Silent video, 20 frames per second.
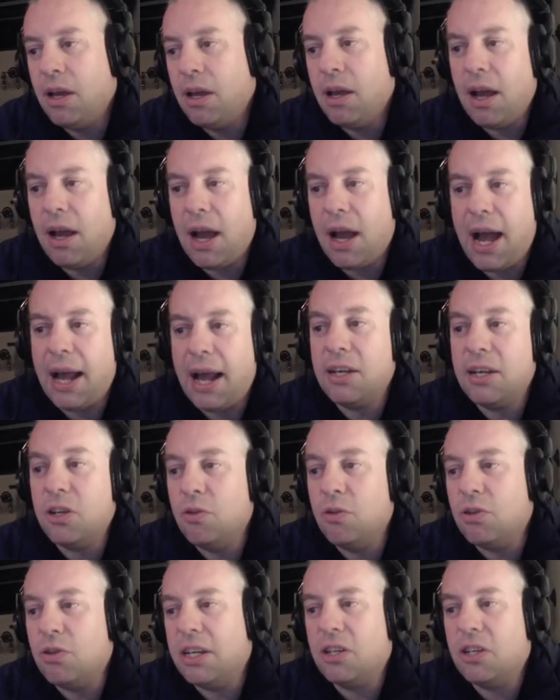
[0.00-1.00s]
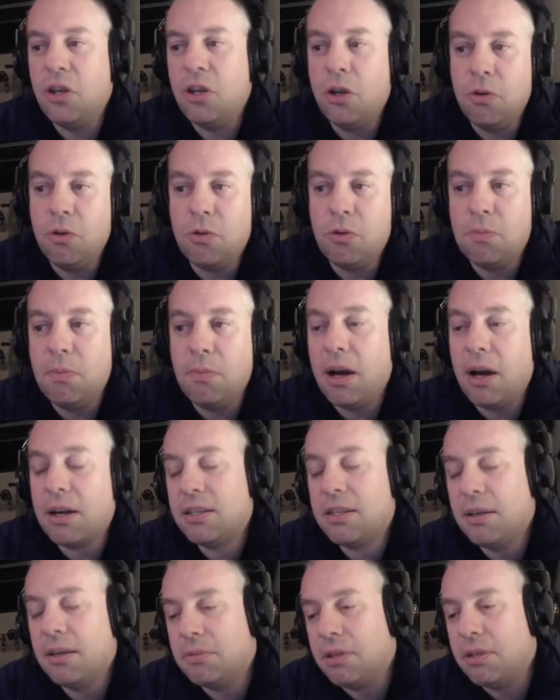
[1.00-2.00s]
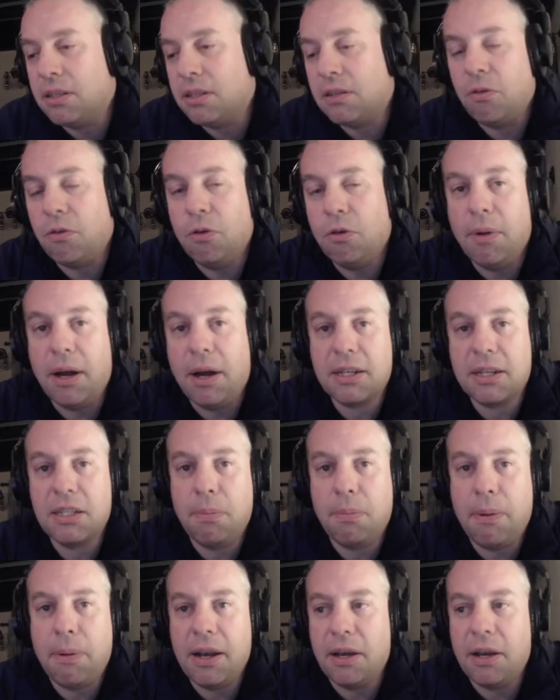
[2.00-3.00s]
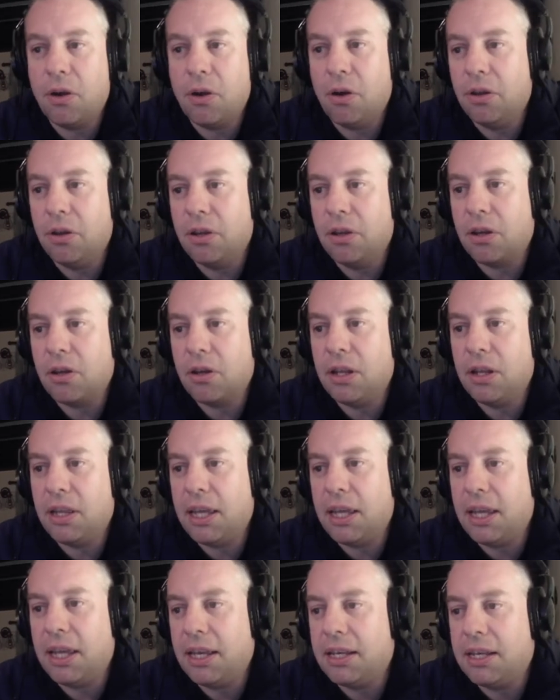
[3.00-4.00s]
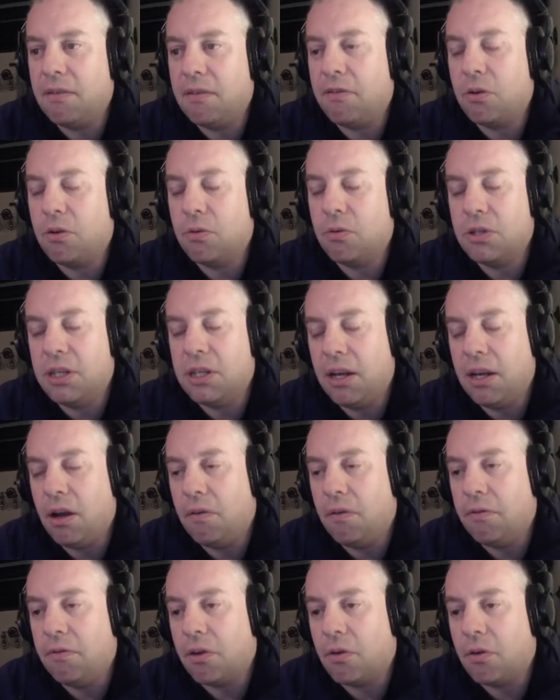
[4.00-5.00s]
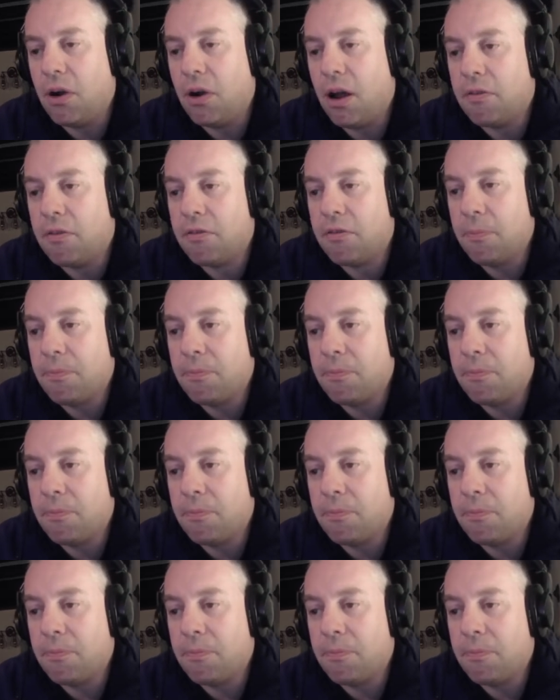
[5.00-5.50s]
And usually 2 marks, sometimes 4 marks, depending on the difficulty of the graph.